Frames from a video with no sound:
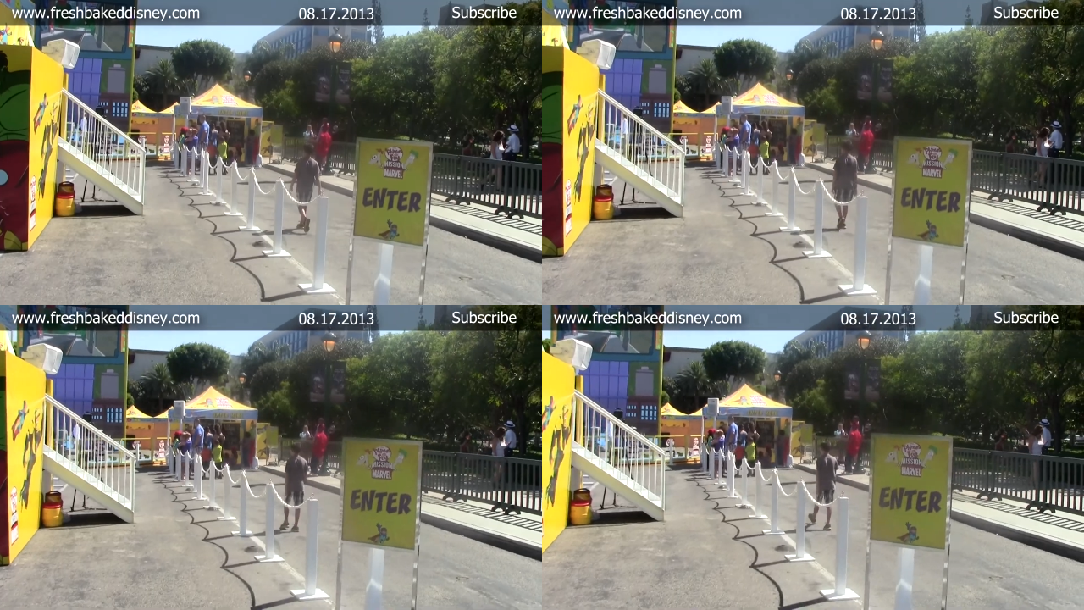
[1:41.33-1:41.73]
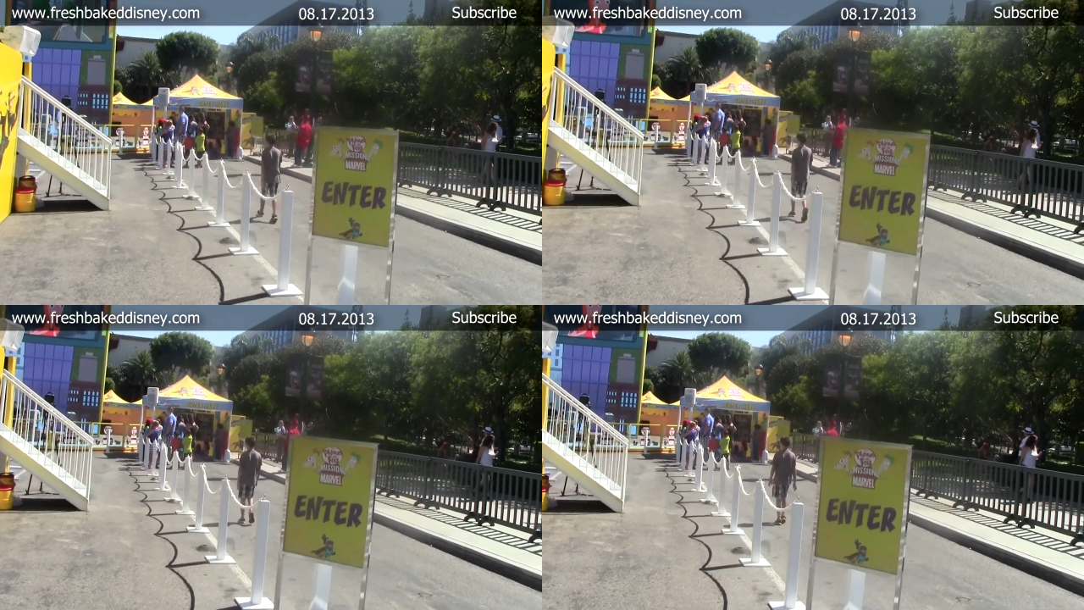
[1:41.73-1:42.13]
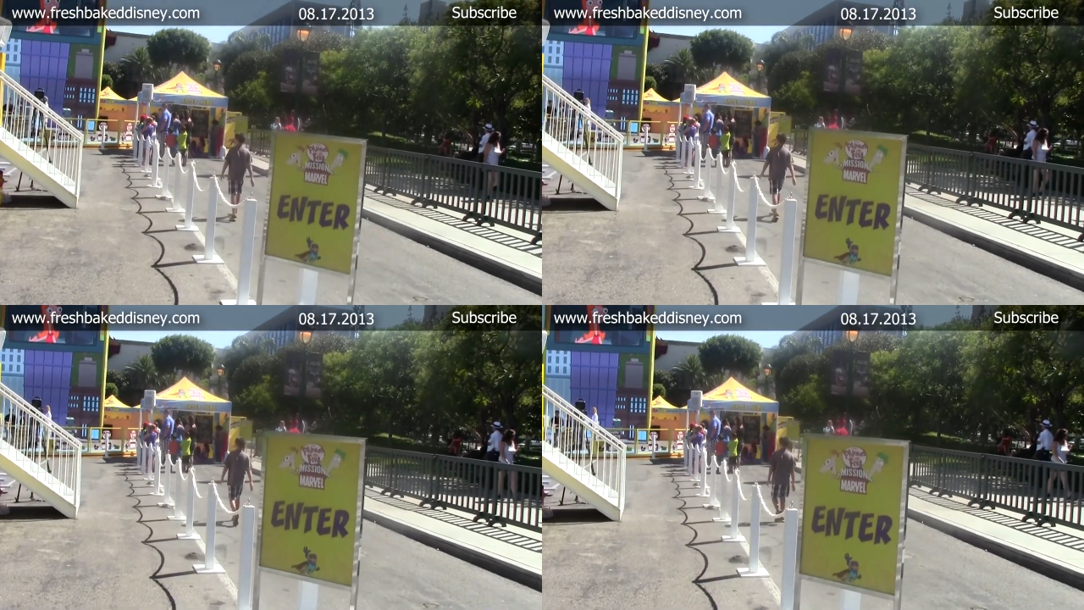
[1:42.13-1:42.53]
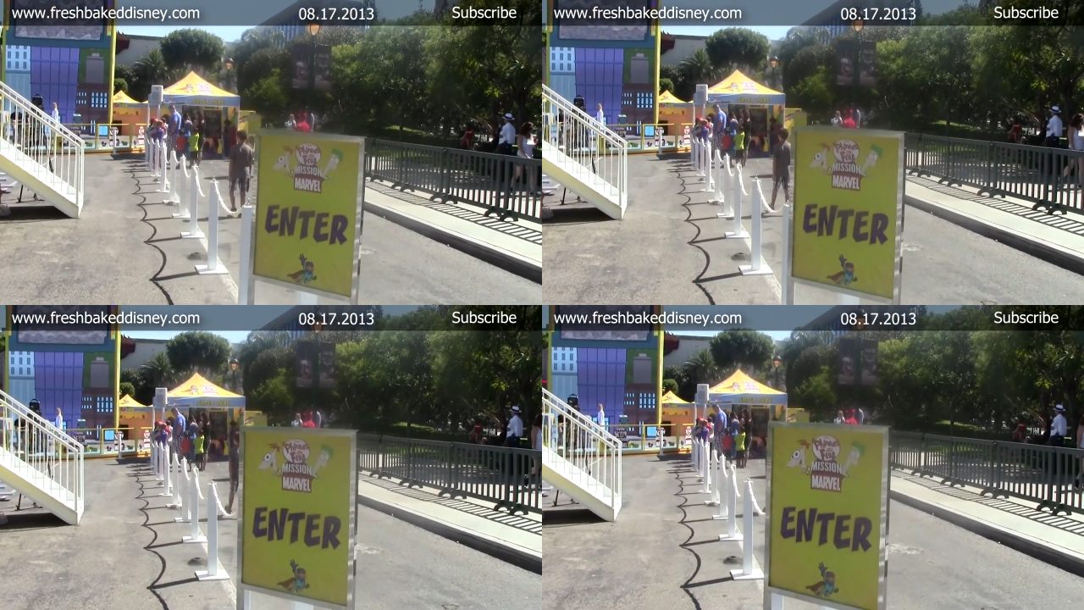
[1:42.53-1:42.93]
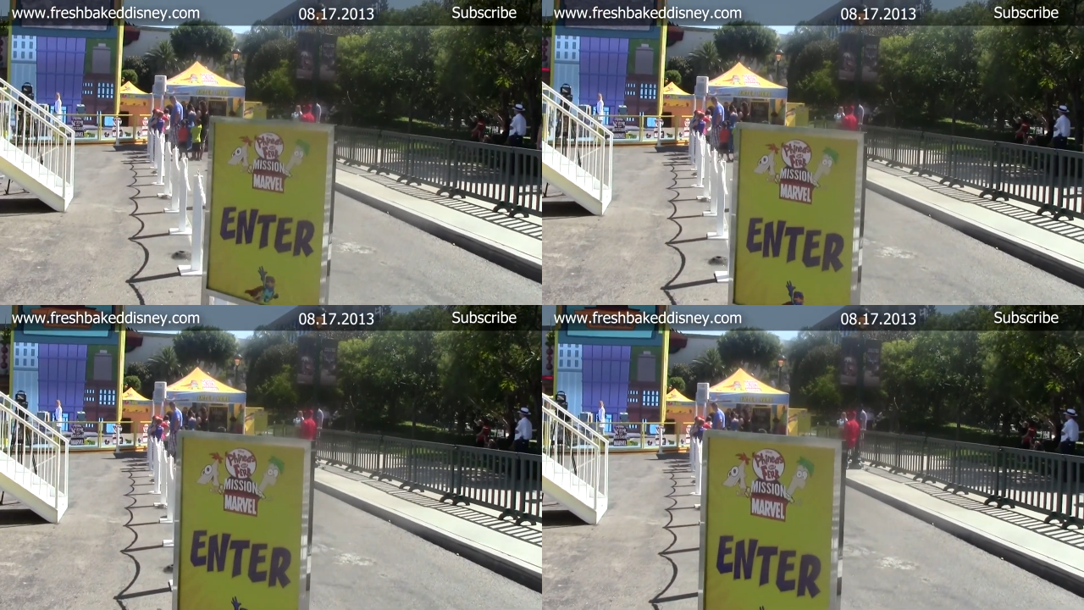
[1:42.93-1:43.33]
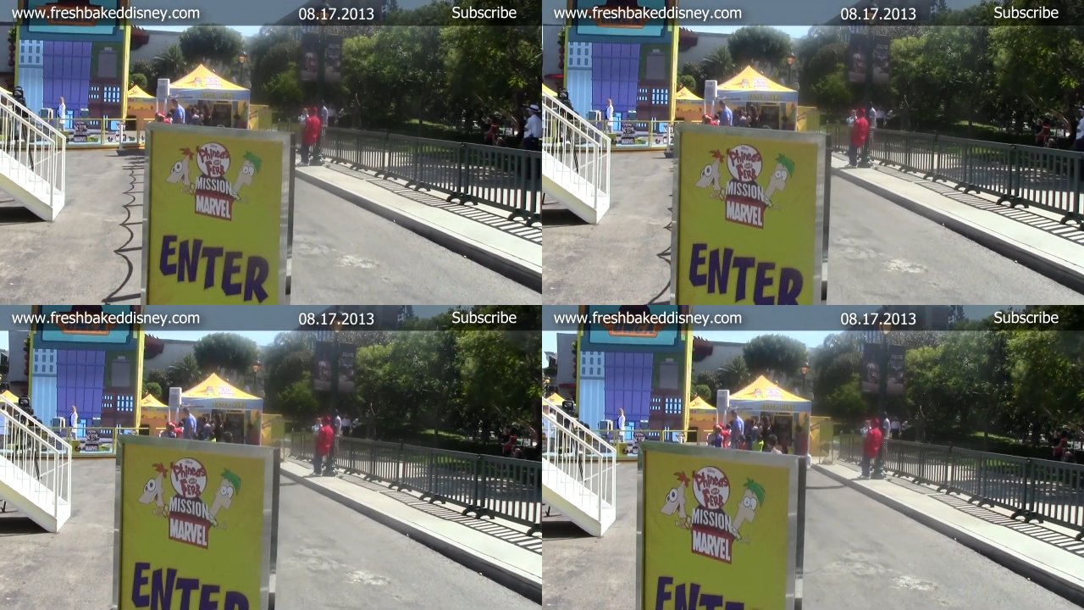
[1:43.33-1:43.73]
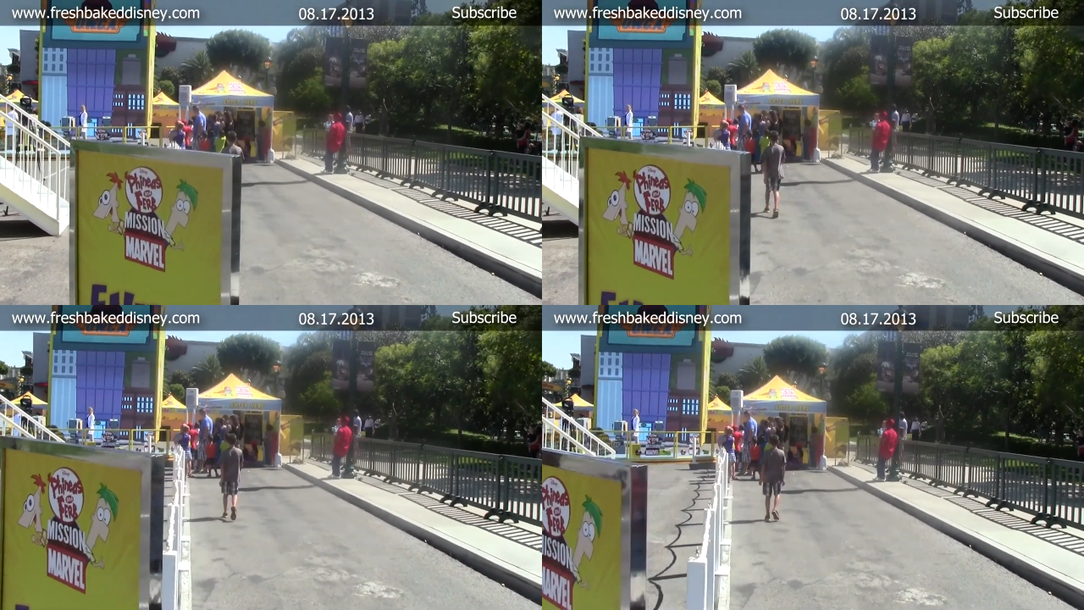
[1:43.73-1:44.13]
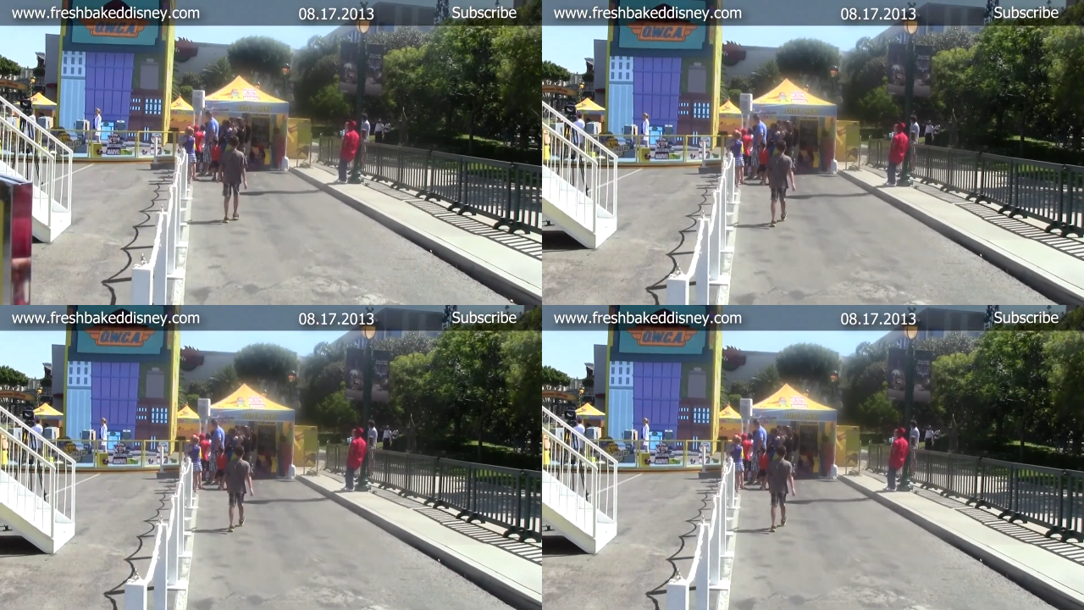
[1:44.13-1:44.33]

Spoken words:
No face is visible, so there are no lips to read.